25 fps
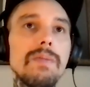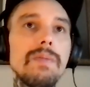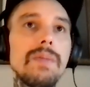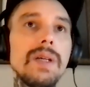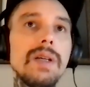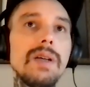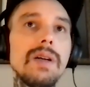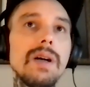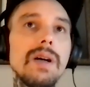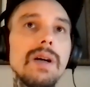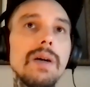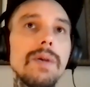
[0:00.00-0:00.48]

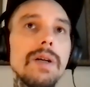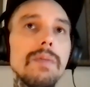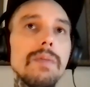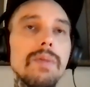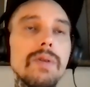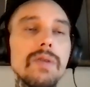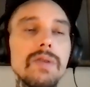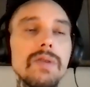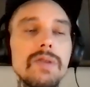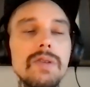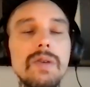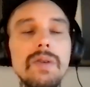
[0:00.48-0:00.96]
becoming
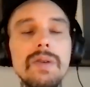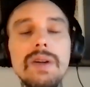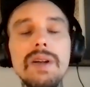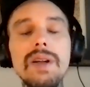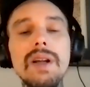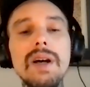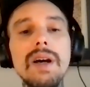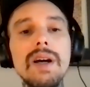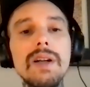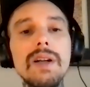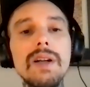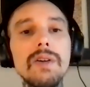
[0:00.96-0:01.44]
persona
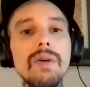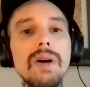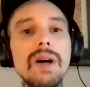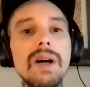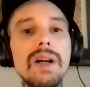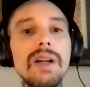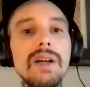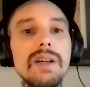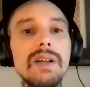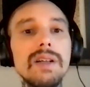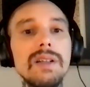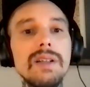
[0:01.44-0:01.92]
non
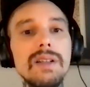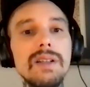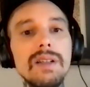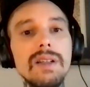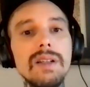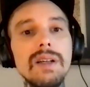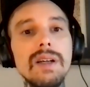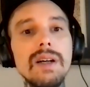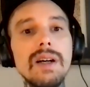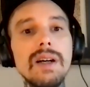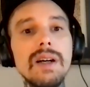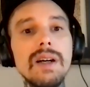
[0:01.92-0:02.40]
grata
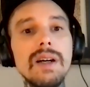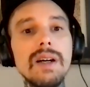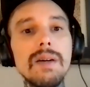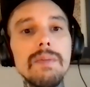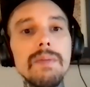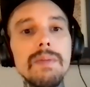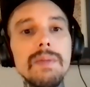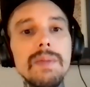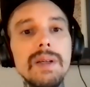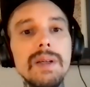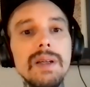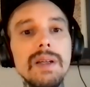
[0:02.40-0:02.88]

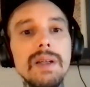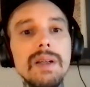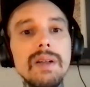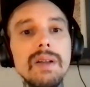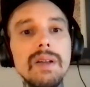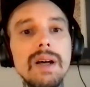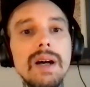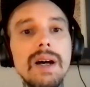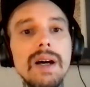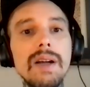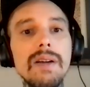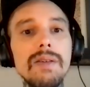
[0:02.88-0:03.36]
um, in a
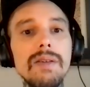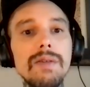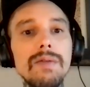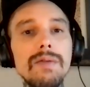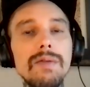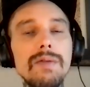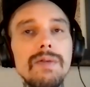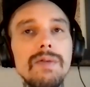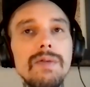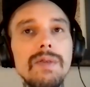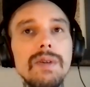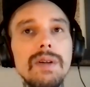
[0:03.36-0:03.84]
lot of
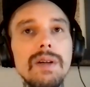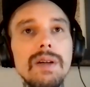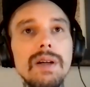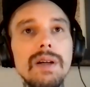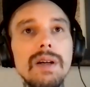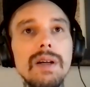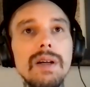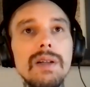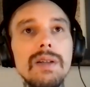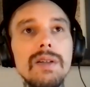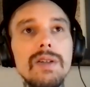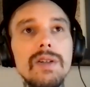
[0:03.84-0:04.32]

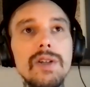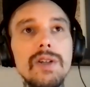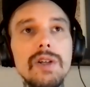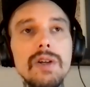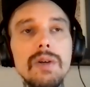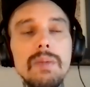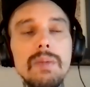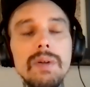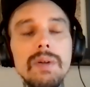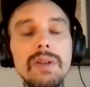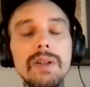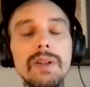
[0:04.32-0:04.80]
uh,
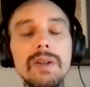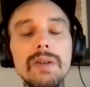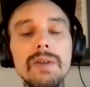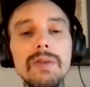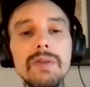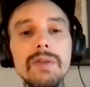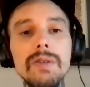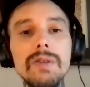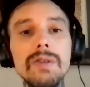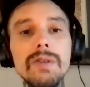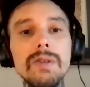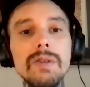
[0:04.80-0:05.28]

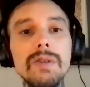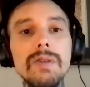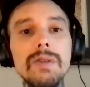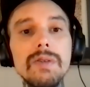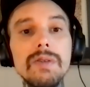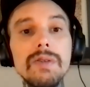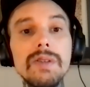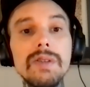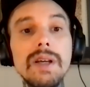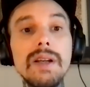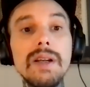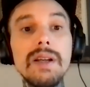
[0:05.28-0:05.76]
geopolitical
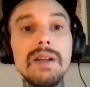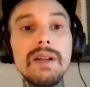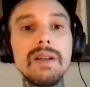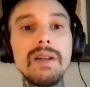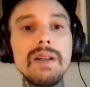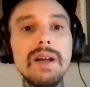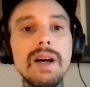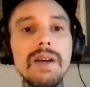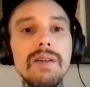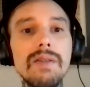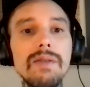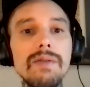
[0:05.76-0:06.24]
circles and in a
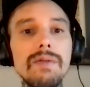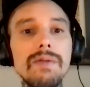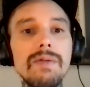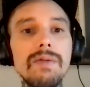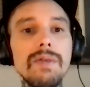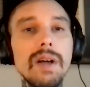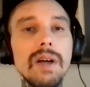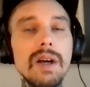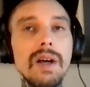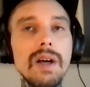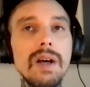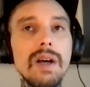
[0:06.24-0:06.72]
lot of
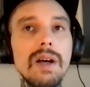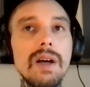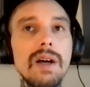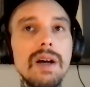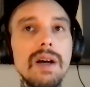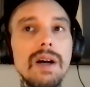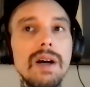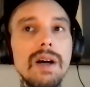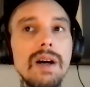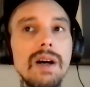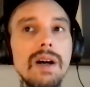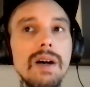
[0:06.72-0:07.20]

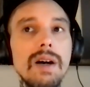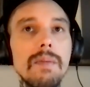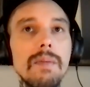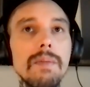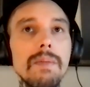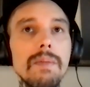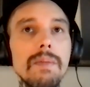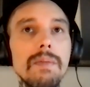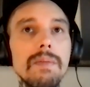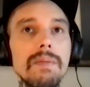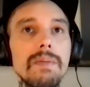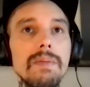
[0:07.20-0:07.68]

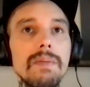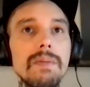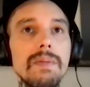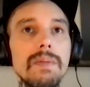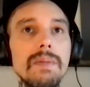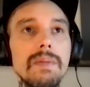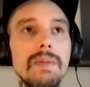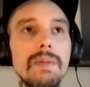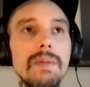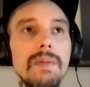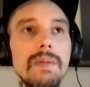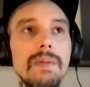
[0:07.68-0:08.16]
um,
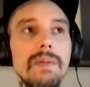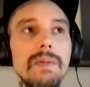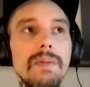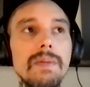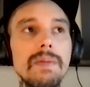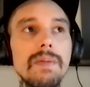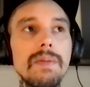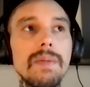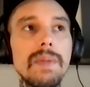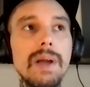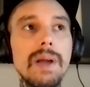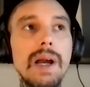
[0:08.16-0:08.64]

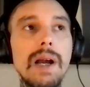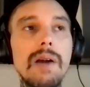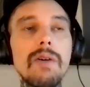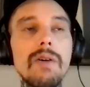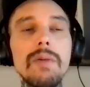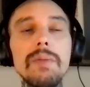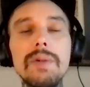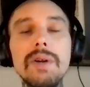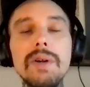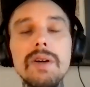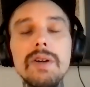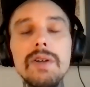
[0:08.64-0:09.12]

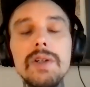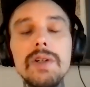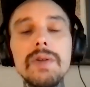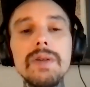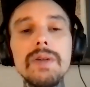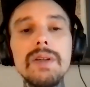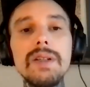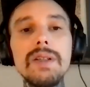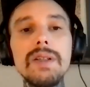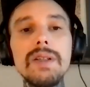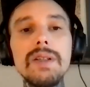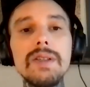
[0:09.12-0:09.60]
Arab
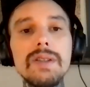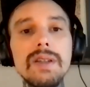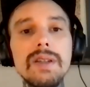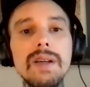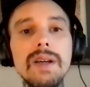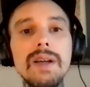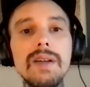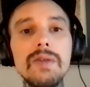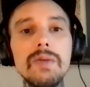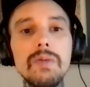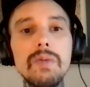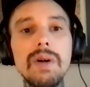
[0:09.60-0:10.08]
countries
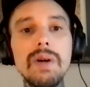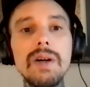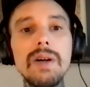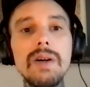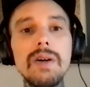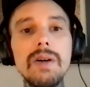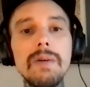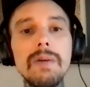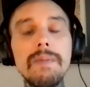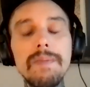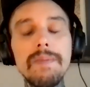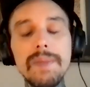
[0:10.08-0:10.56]
as
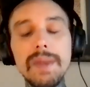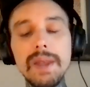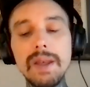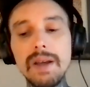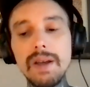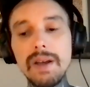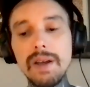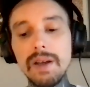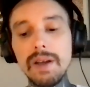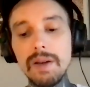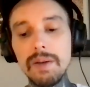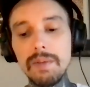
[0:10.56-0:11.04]
well.
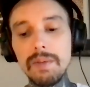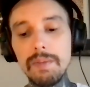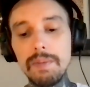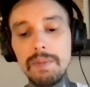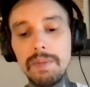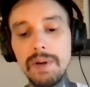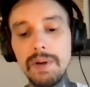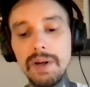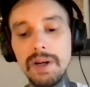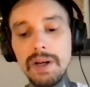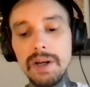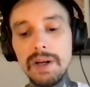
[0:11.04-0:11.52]

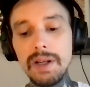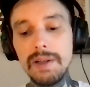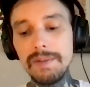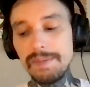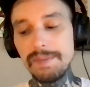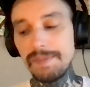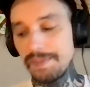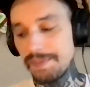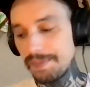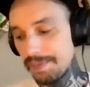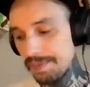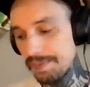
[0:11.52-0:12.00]
But
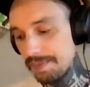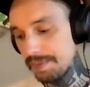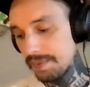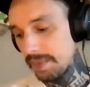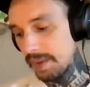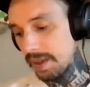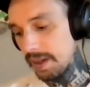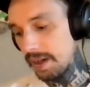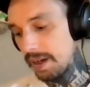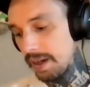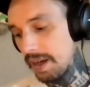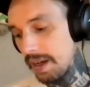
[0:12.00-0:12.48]

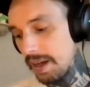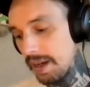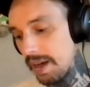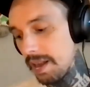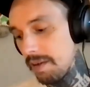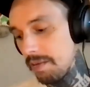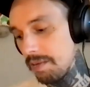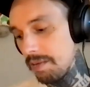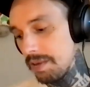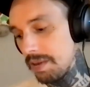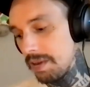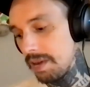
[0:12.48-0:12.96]
again,
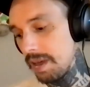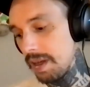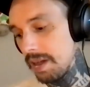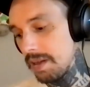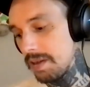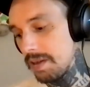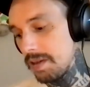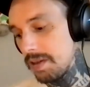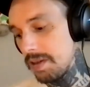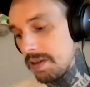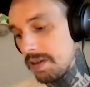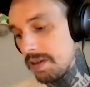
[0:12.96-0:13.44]
that was
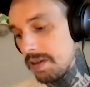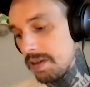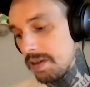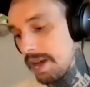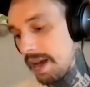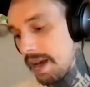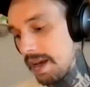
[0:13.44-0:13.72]
that's just to